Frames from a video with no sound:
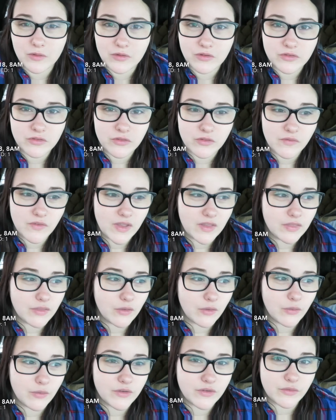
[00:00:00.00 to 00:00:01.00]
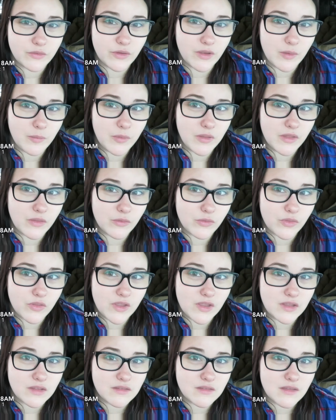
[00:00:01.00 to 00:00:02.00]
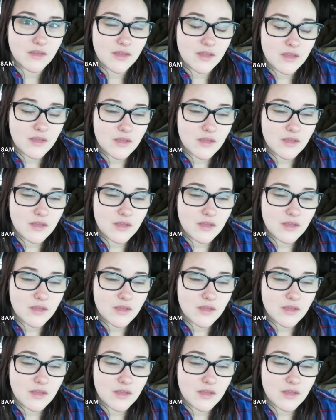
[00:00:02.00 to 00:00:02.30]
Luna to the vet though and do a couple other things.